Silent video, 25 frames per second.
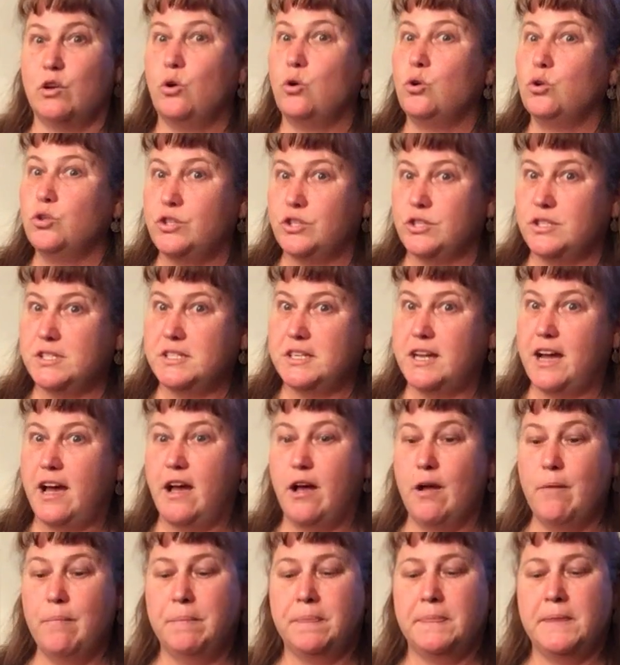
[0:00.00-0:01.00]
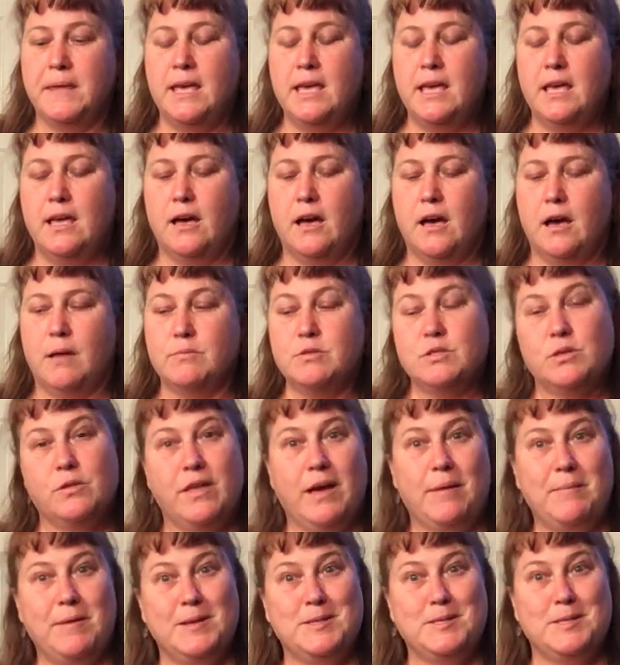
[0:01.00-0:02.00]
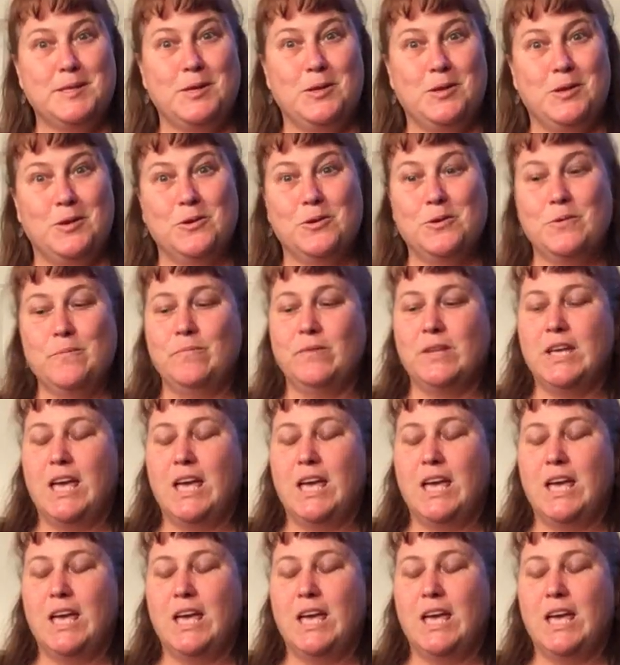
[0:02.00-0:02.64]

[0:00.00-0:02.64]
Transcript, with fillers: older style, so that makes it new.